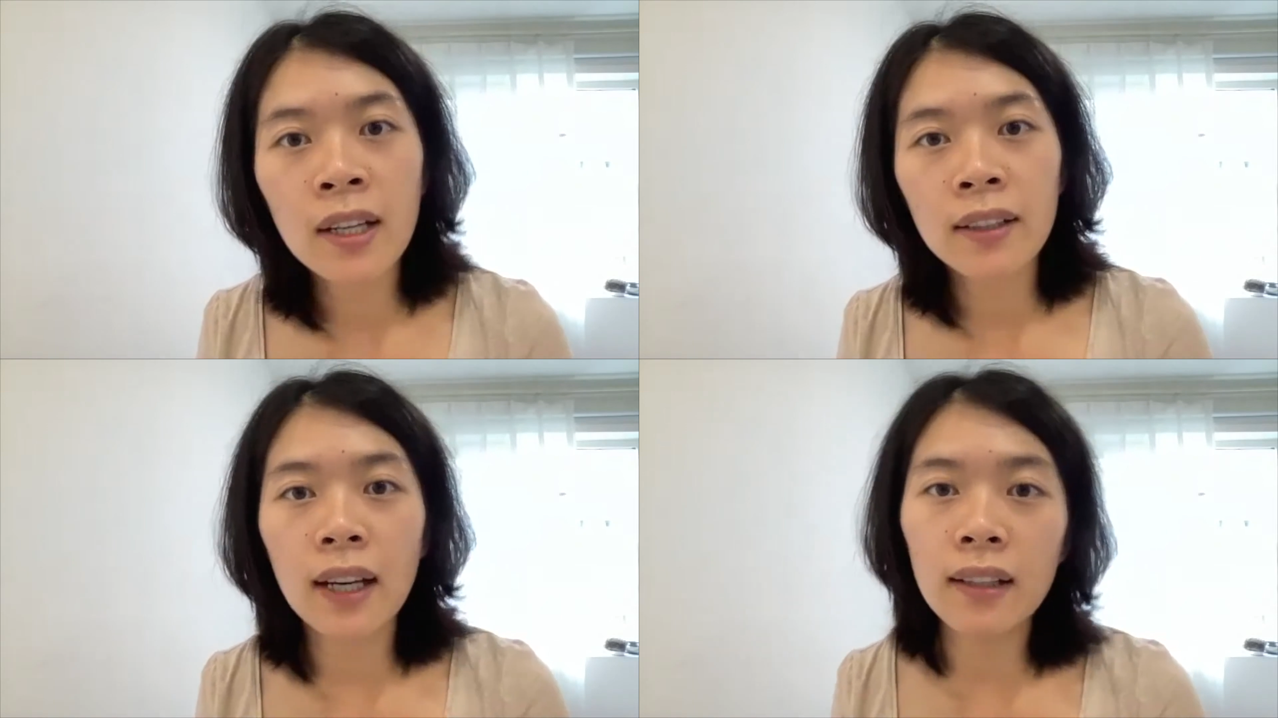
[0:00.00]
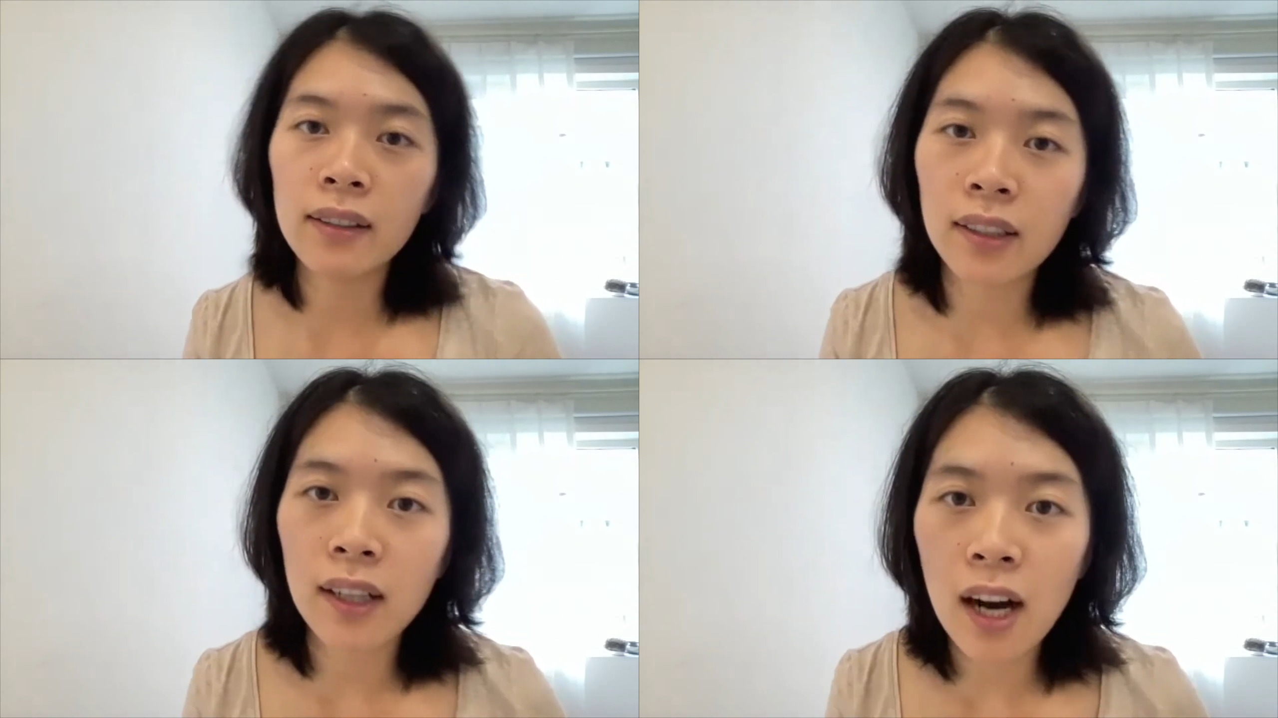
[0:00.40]
Then
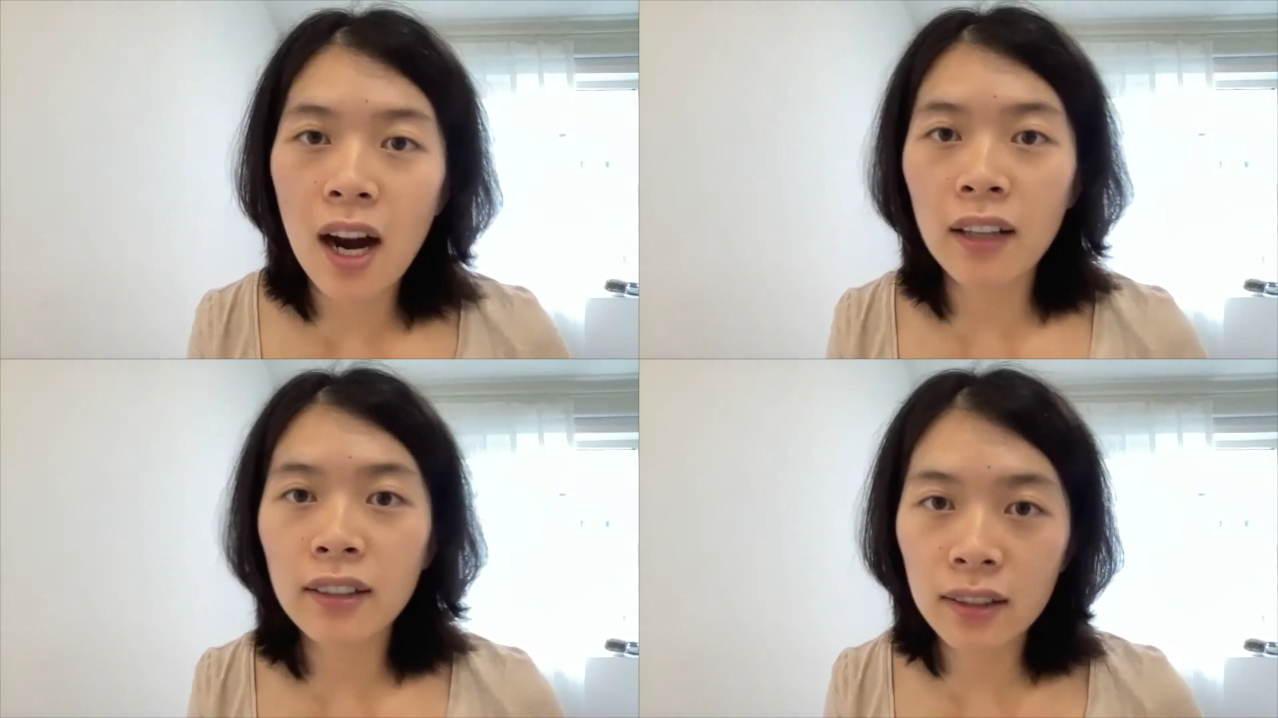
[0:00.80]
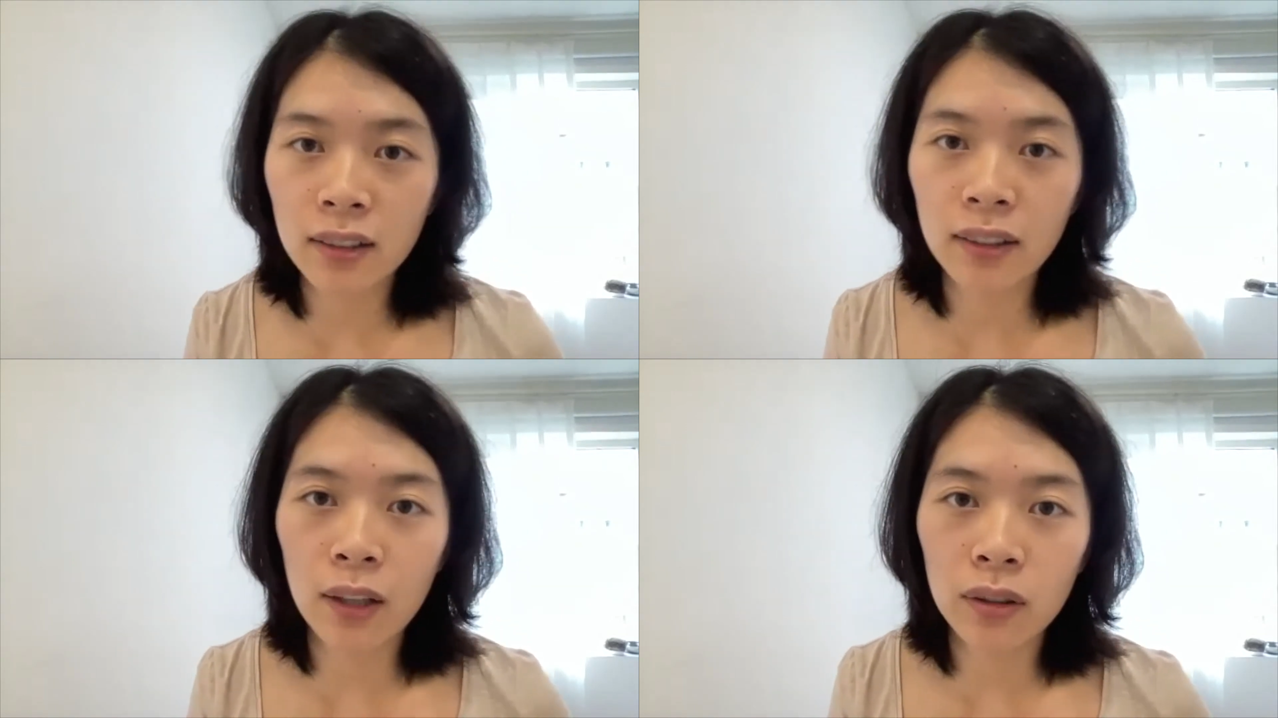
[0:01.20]
there are other
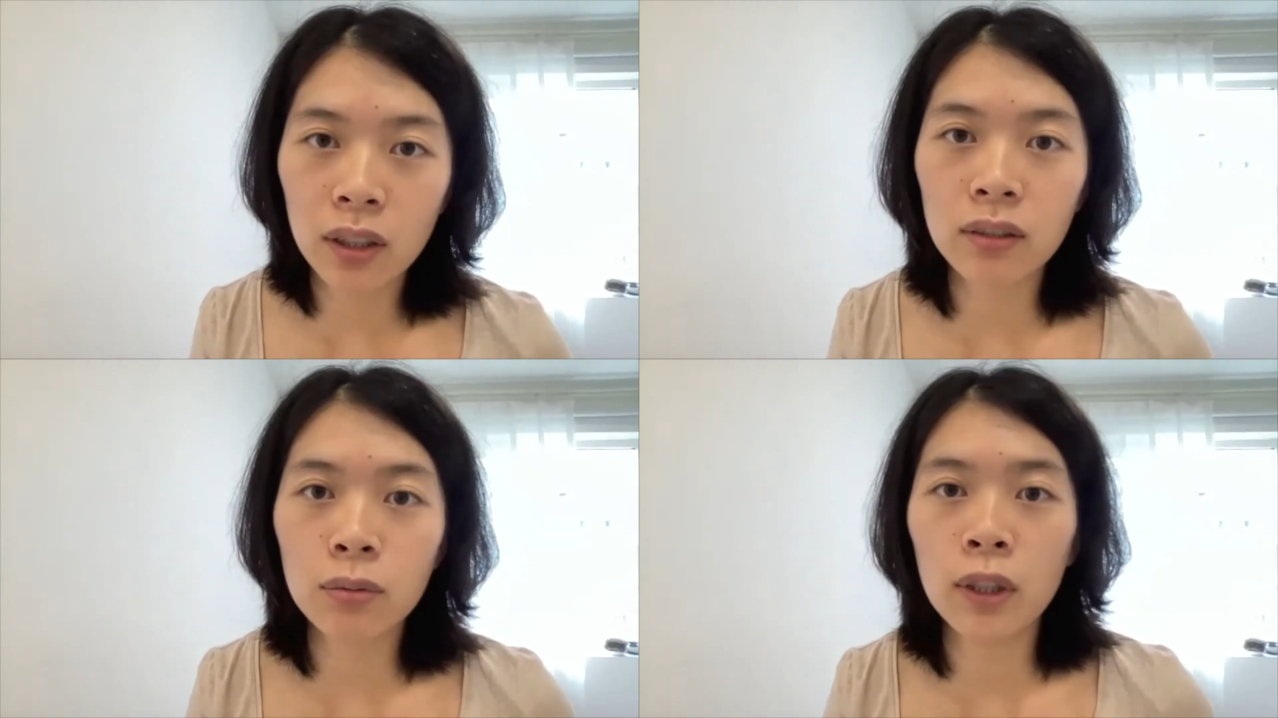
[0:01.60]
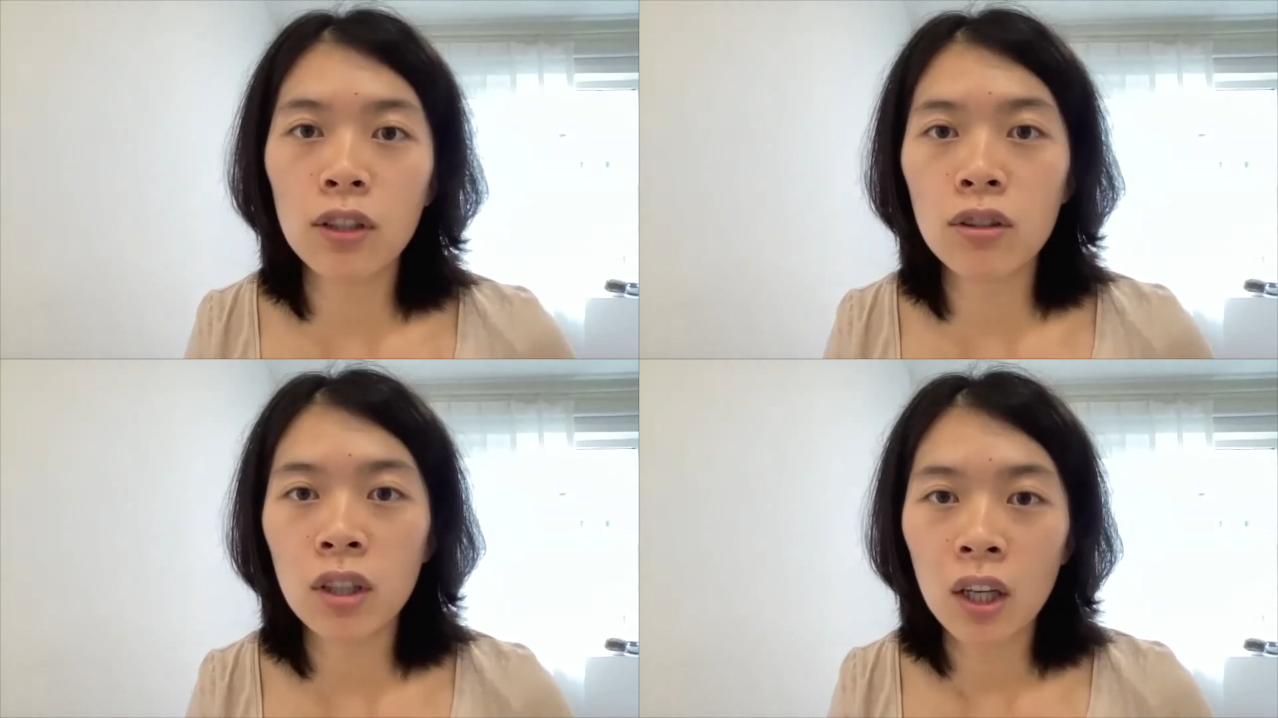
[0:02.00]
scenarios
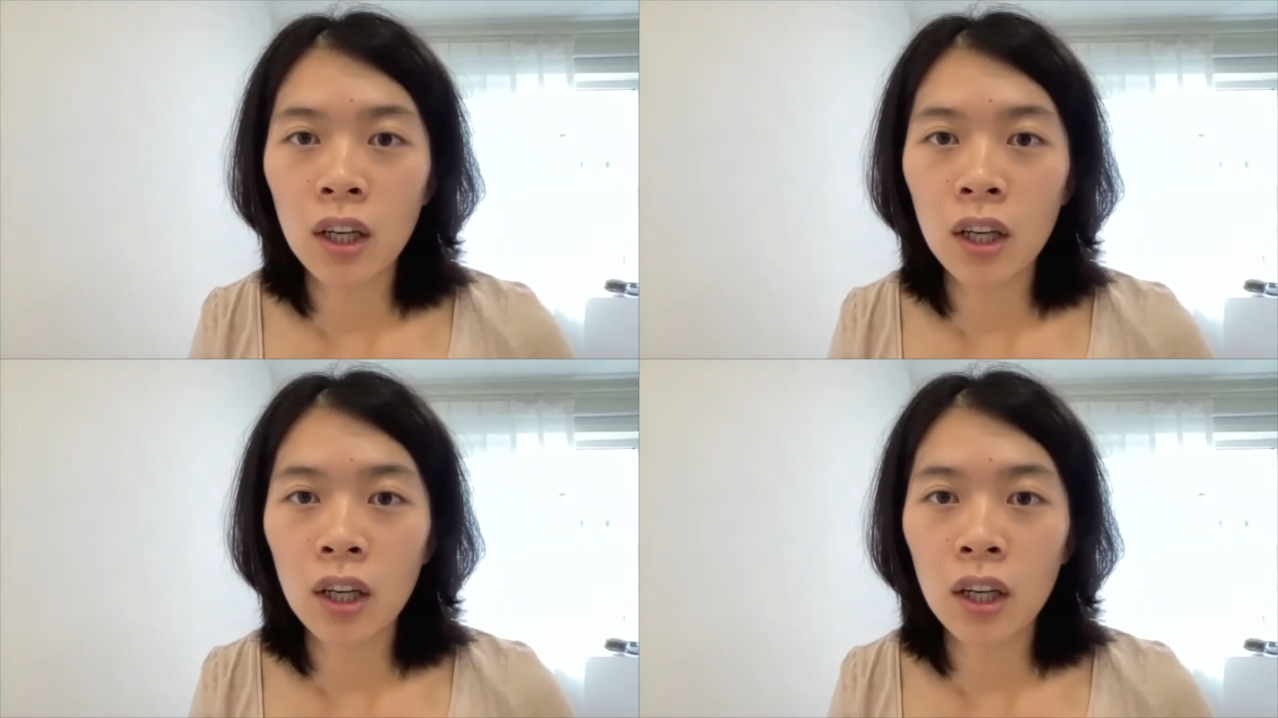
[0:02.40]
which,